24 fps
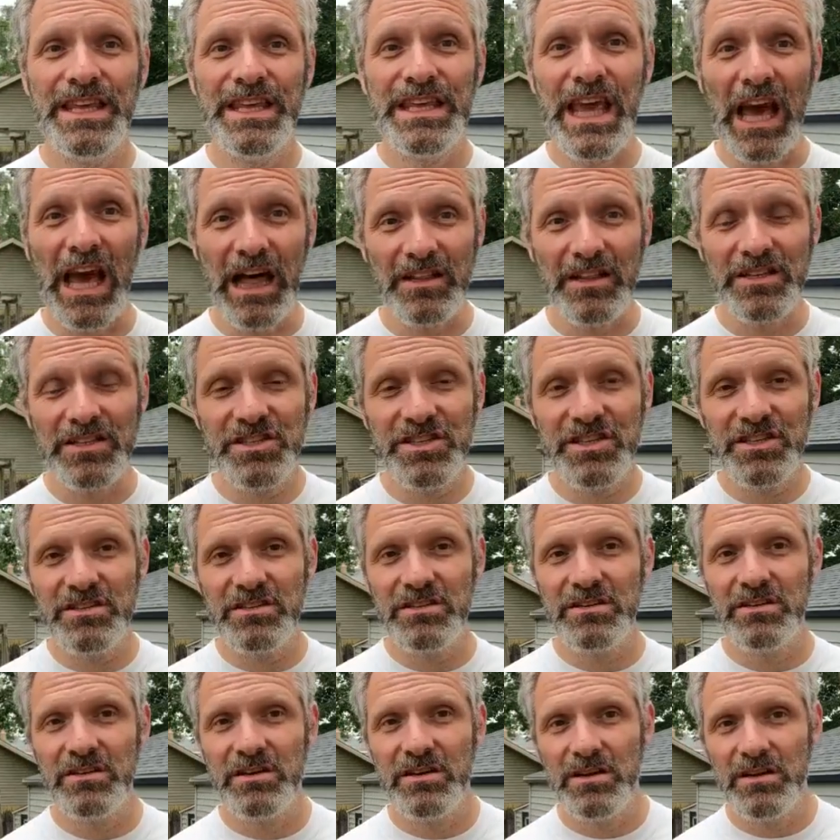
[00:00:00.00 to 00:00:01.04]
Yelich,
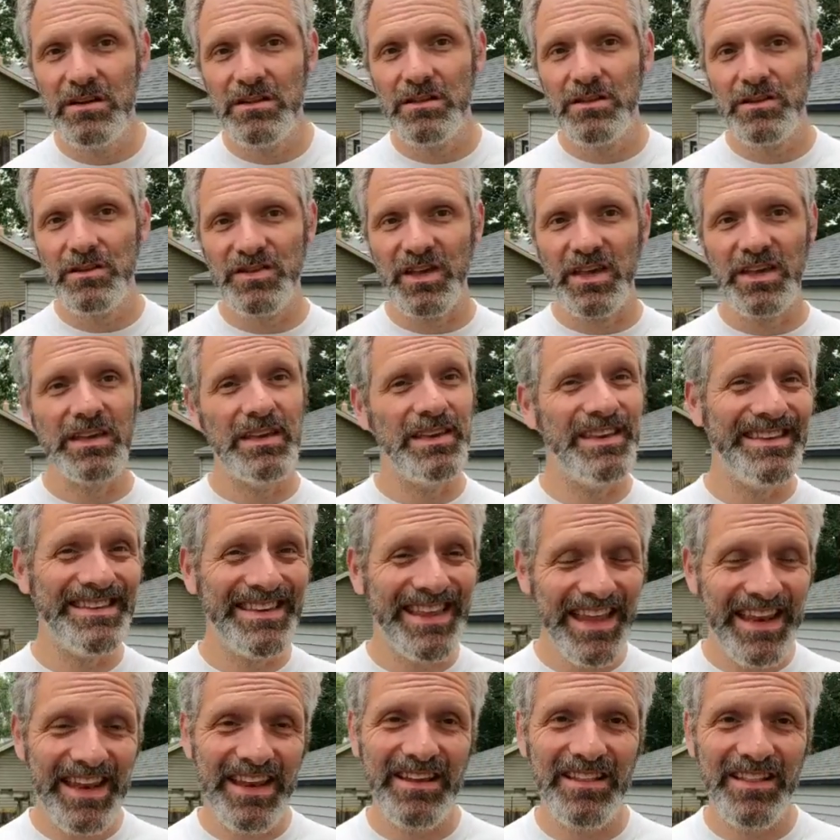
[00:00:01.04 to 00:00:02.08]
looks like he's
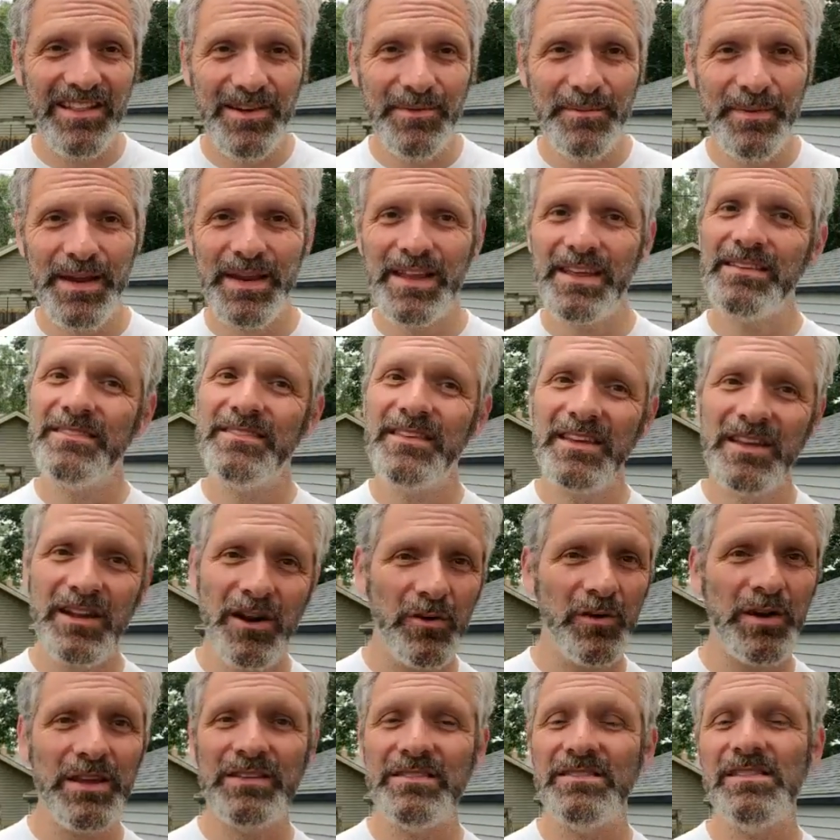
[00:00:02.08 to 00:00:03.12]
hitting a little bit.
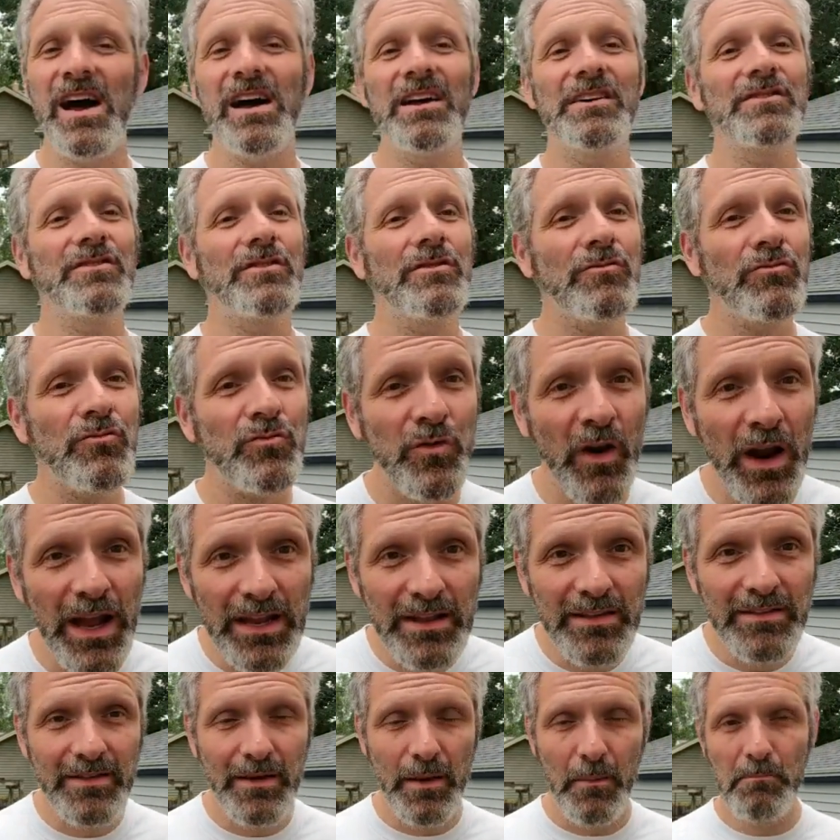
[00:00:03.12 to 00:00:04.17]
He's not
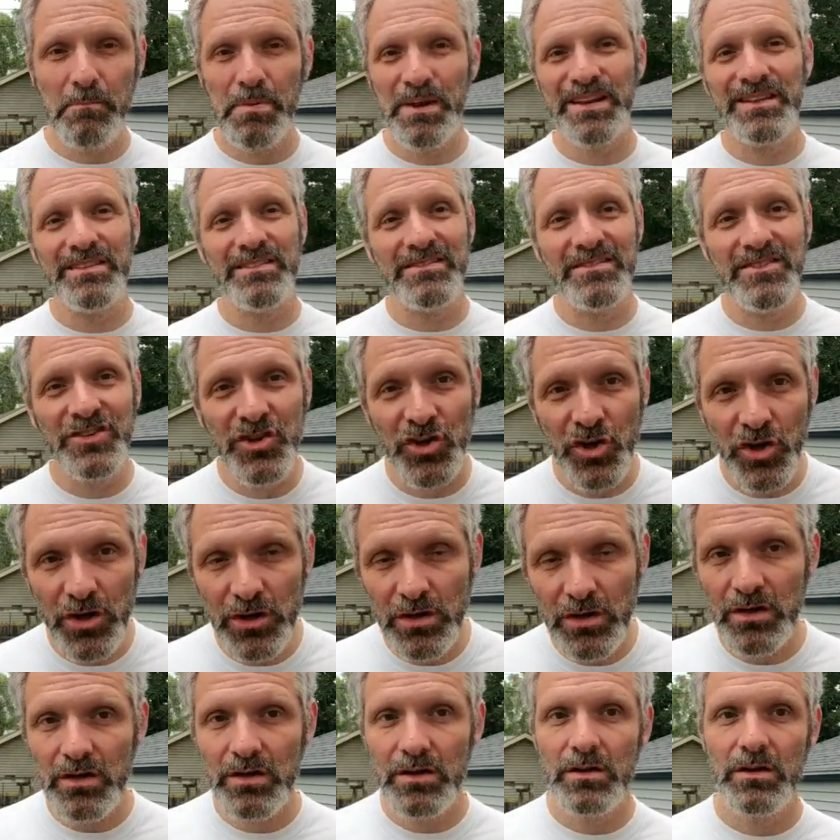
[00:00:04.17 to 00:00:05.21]
great, but he's
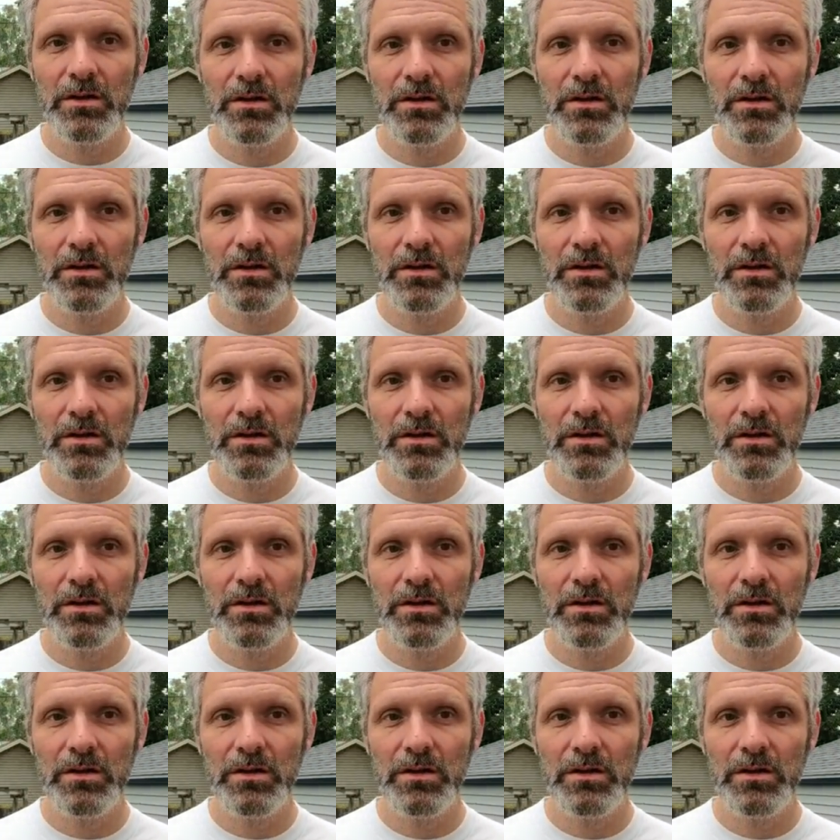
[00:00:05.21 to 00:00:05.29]
good.